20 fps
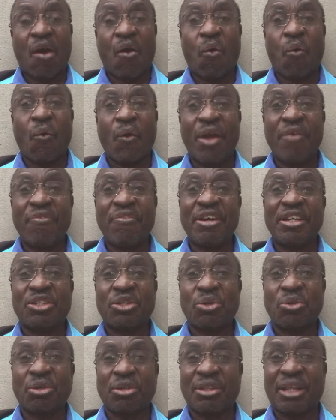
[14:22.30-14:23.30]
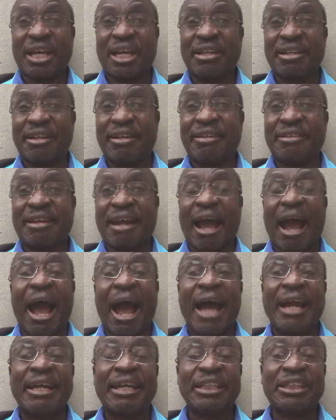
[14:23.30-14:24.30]
whoever took that letter
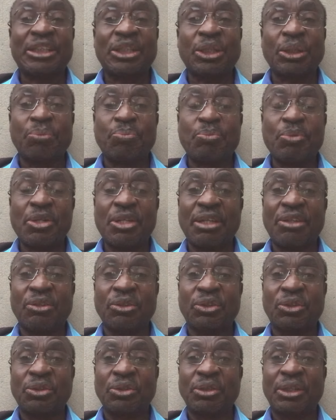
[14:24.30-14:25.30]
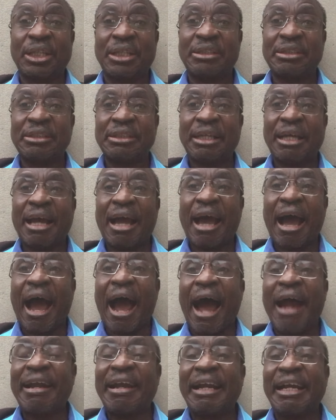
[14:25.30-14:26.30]
and distributed to students
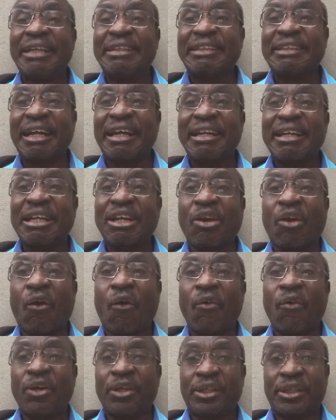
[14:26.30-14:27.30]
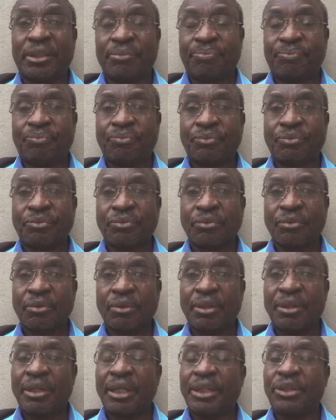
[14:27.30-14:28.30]
and later recalled
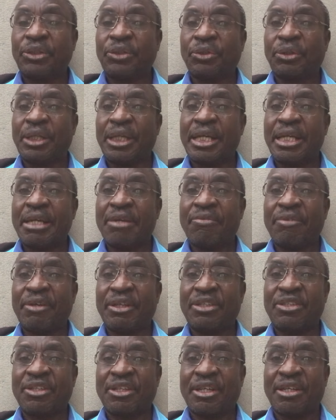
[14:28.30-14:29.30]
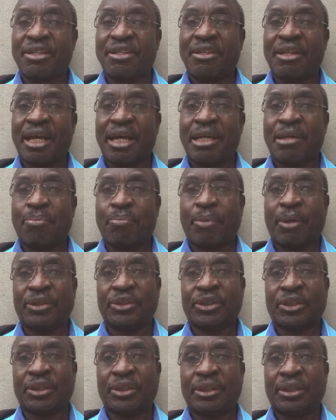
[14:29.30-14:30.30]
they should investigate that
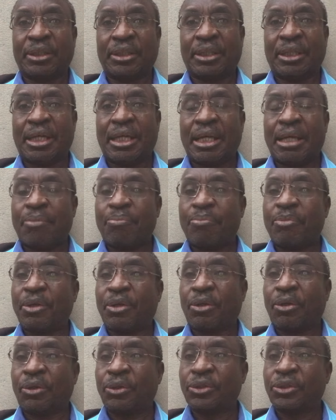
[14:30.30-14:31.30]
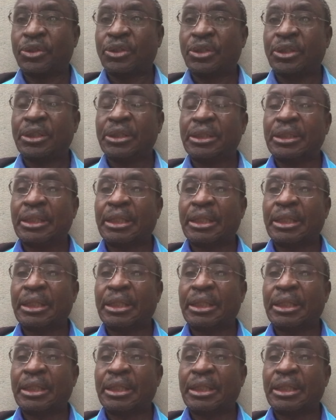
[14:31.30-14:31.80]
person because